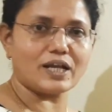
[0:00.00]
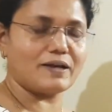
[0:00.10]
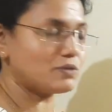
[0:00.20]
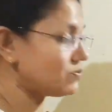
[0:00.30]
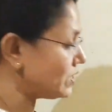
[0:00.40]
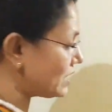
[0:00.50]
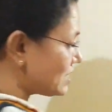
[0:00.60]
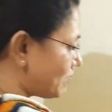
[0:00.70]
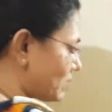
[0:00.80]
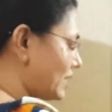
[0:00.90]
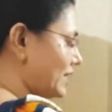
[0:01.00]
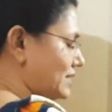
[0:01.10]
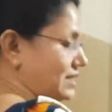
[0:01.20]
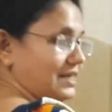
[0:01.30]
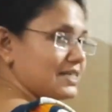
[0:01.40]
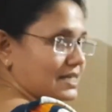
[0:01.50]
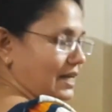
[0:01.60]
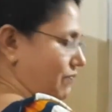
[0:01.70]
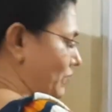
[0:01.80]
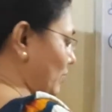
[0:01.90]
terms, we are subtracting
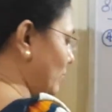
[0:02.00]
itself.